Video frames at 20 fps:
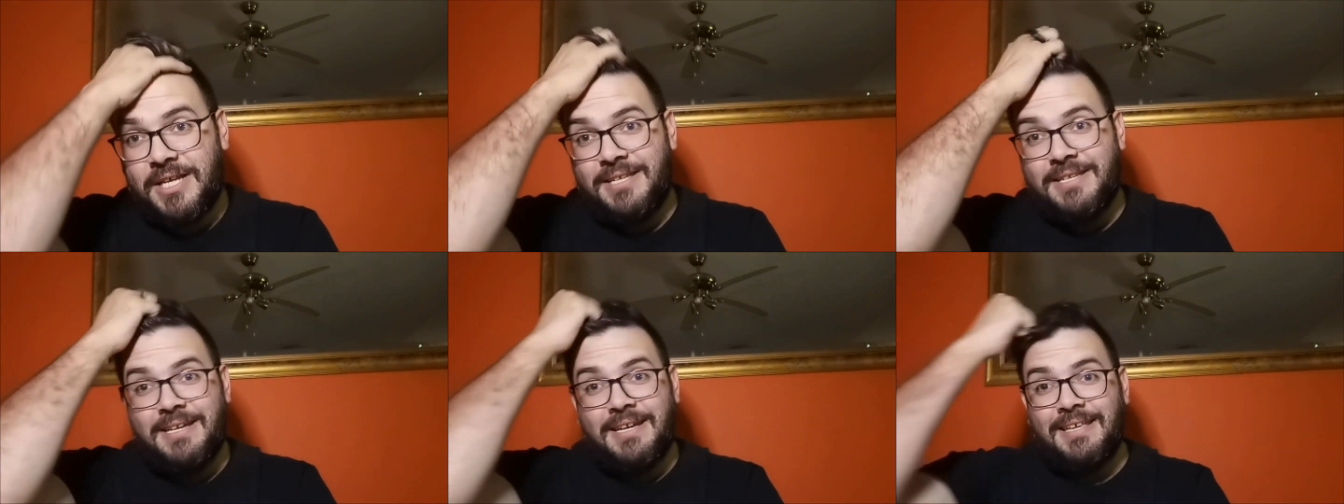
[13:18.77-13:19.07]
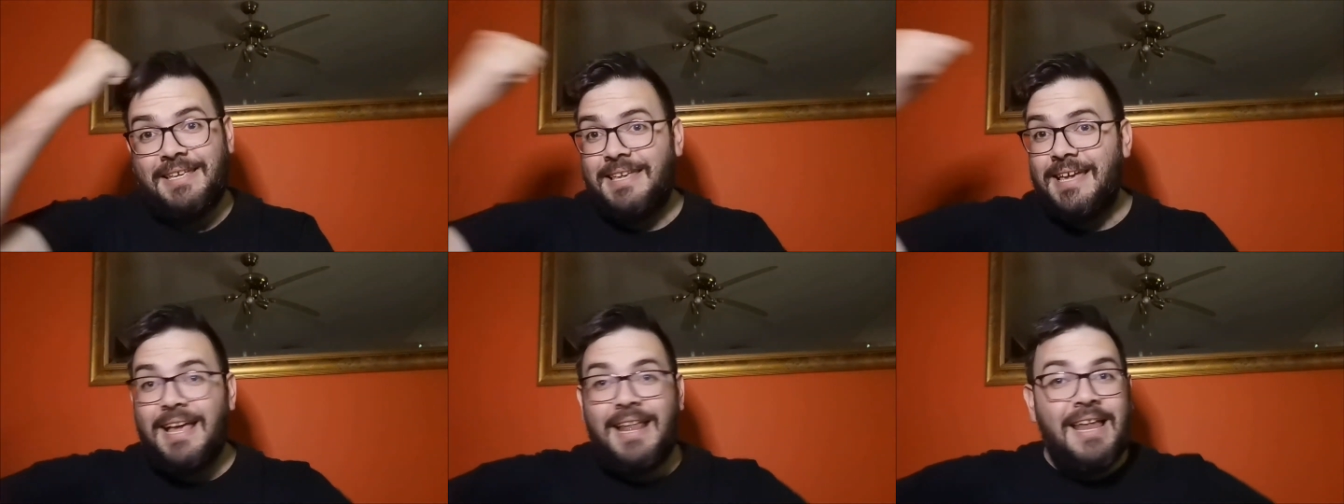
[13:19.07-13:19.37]
And
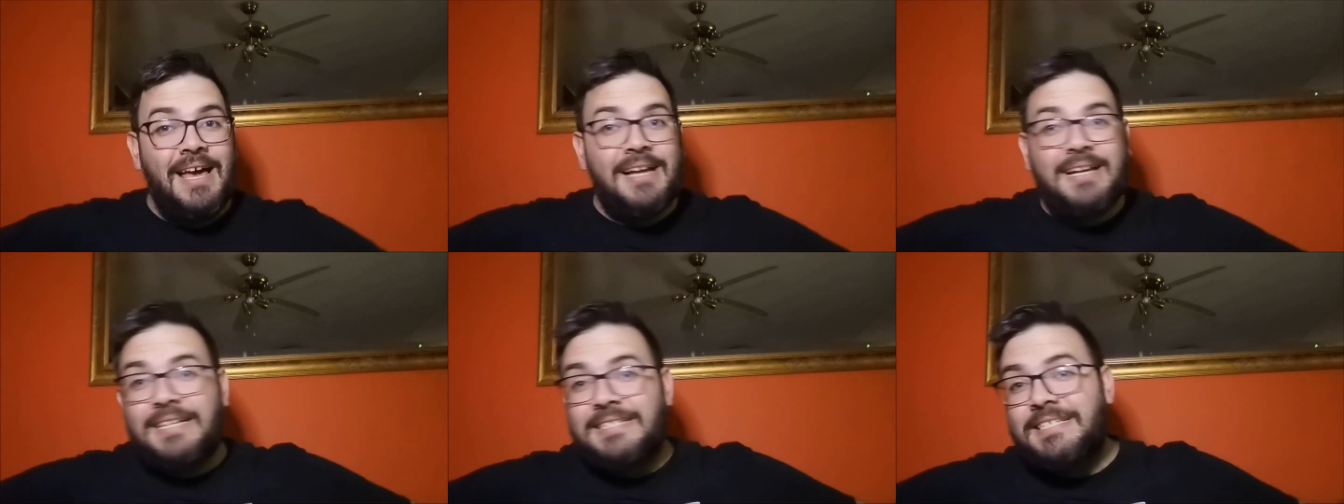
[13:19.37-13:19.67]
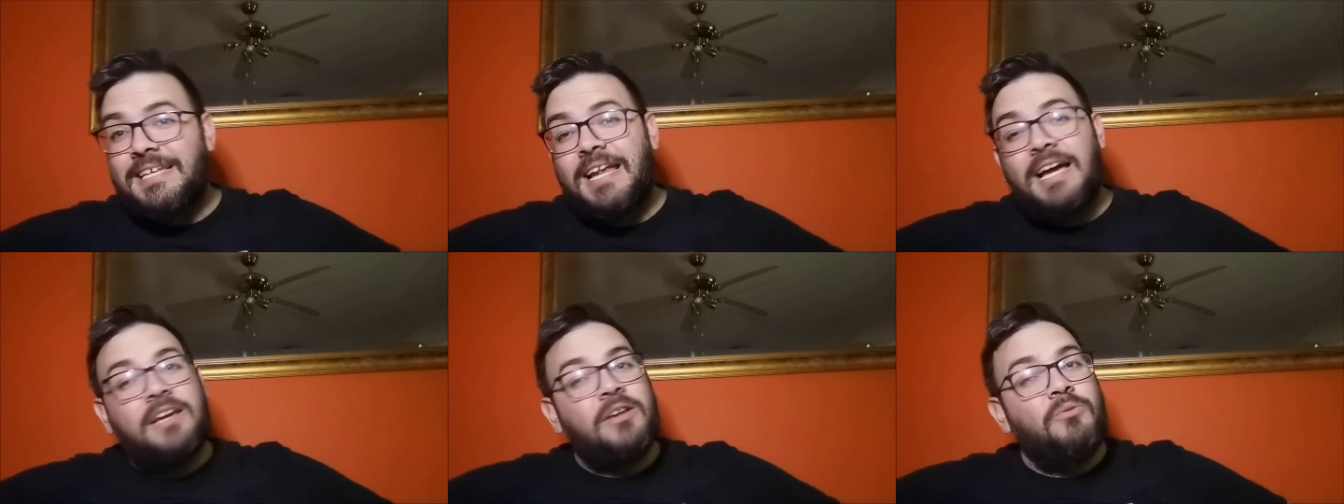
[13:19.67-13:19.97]
like
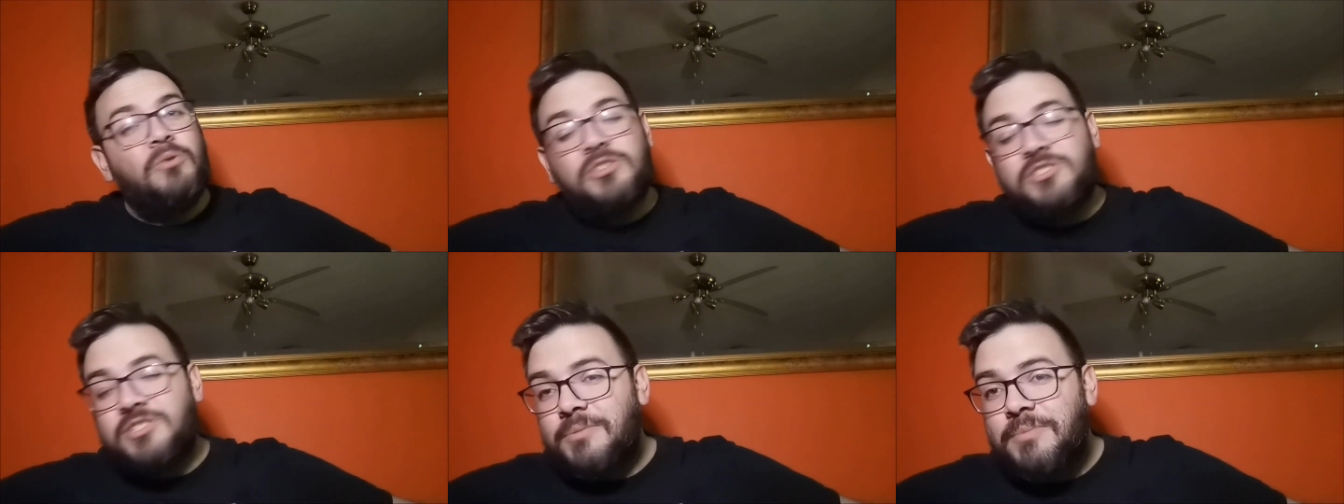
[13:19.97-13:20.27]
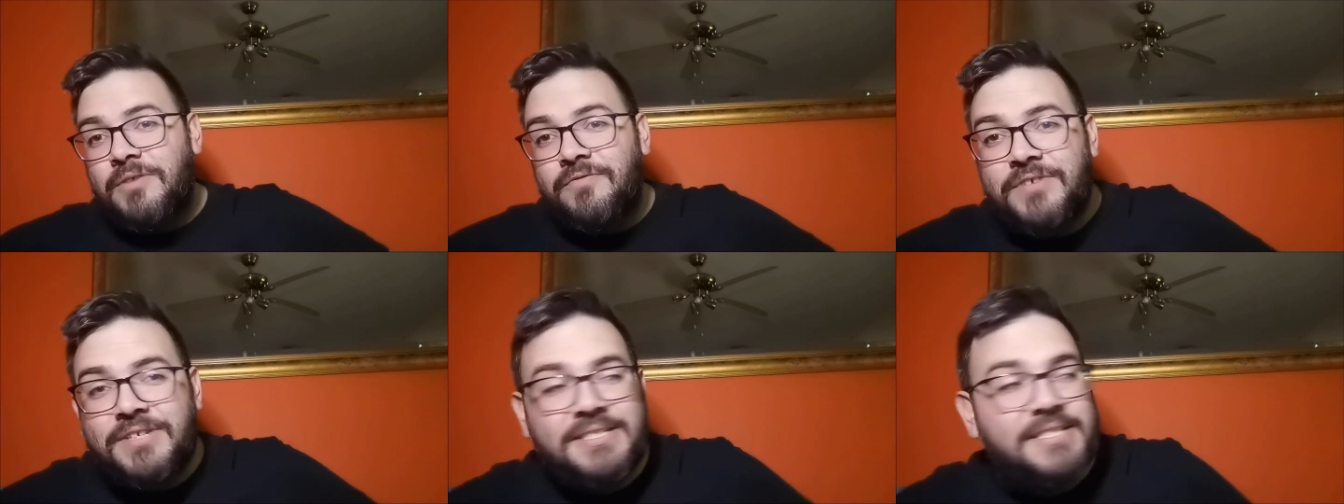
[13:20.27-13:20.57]
I said, I can watch
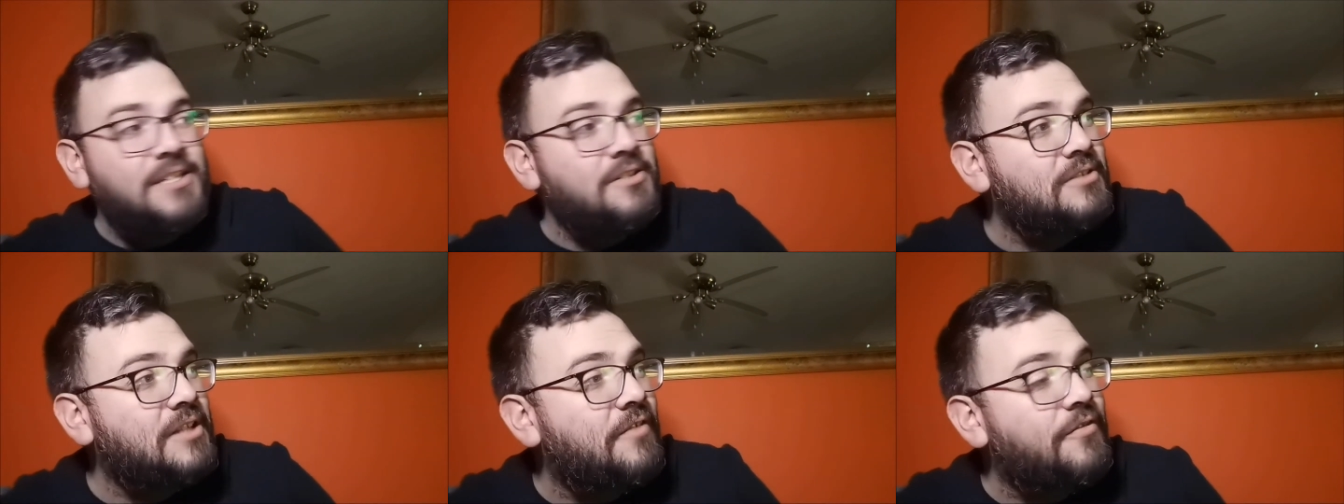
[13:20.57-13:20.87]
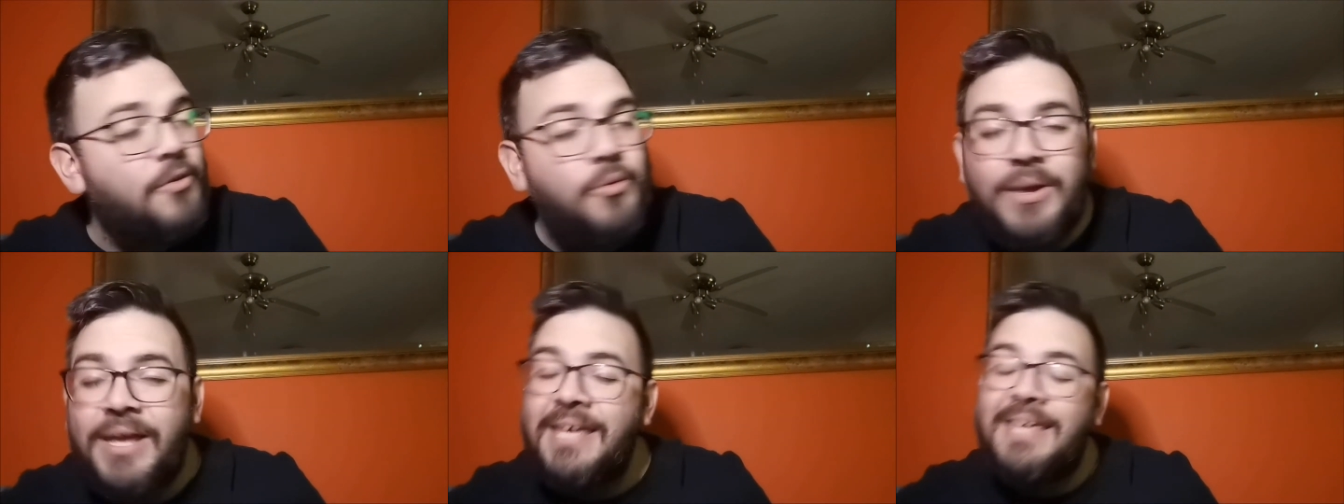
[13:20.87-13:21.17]
them every single
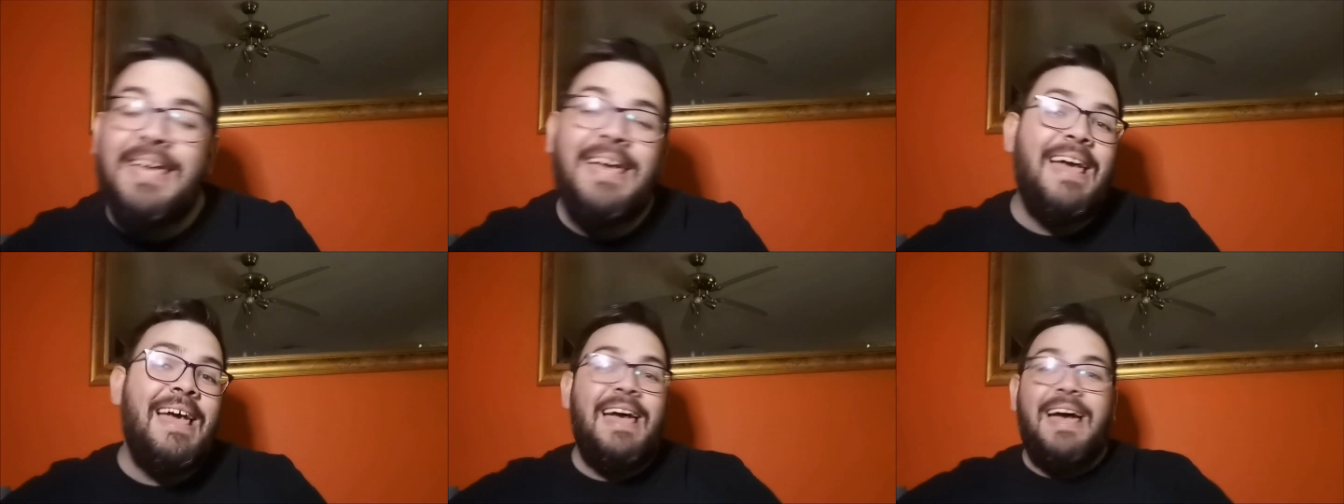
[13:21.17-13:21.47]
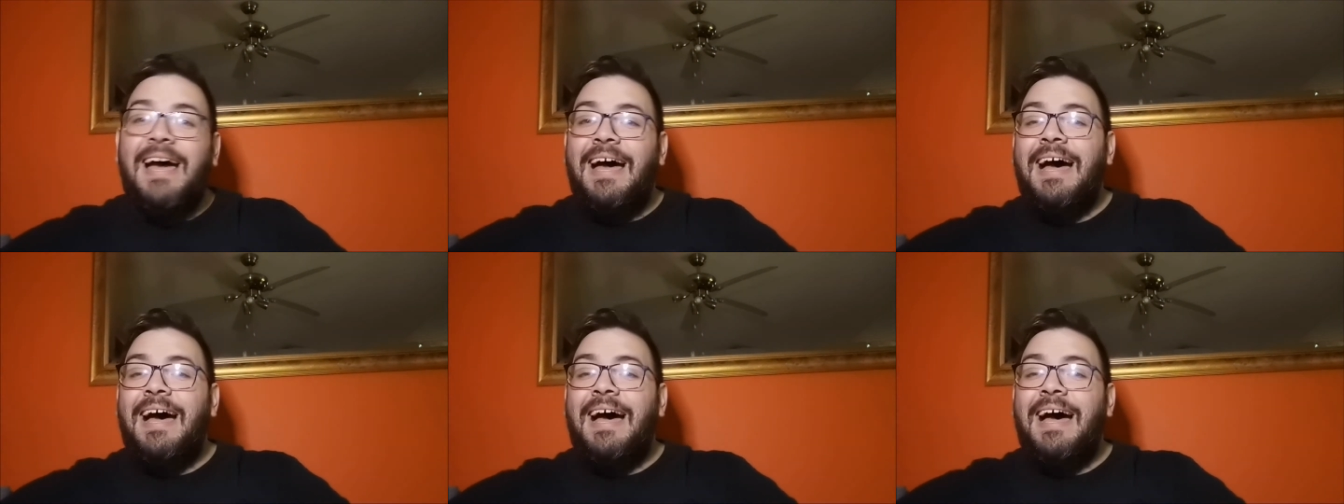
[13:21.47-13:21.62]
day of the week.